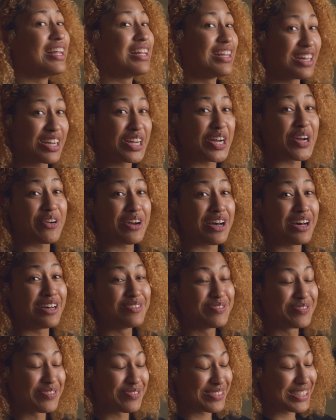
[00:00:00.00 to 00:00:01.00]
Look her
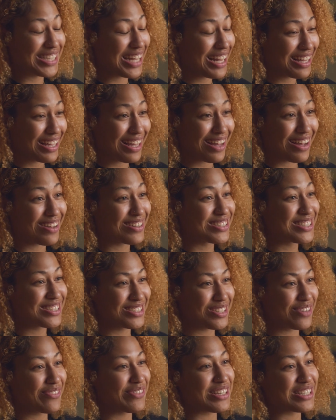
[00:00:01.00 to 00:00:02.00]
up. I'm telling y'all, she's
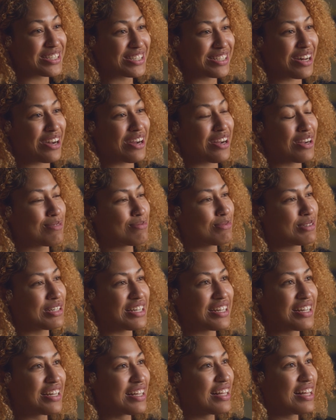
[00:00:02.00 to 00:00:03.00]
going to be a star.
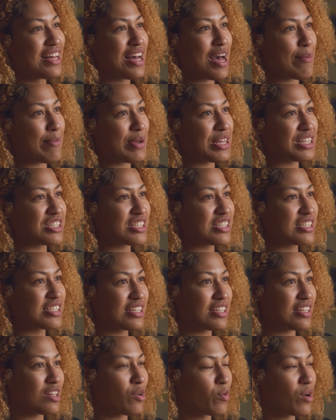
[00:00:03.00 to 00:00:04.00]
But,
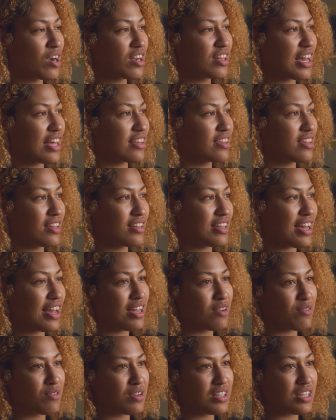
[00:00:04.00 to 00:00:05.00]
just the work ethic that
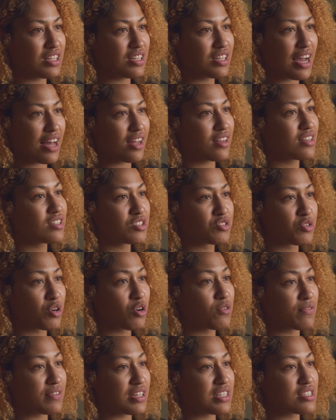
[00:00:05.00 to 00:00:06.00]
he really kind of
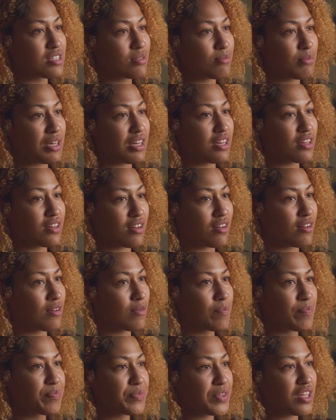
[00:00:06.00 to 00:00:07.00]
drove into me,
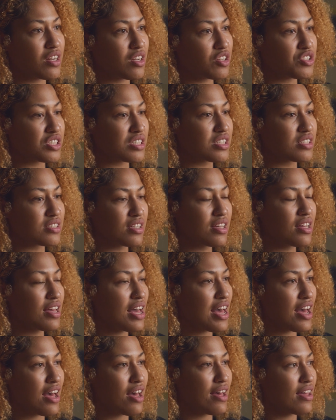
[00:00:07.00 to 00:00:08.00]
just
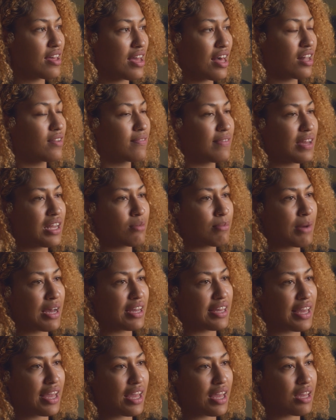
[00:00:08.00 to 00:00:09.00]
elevating my
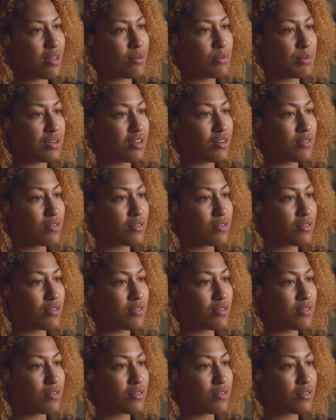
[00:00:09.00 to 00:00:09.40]
game,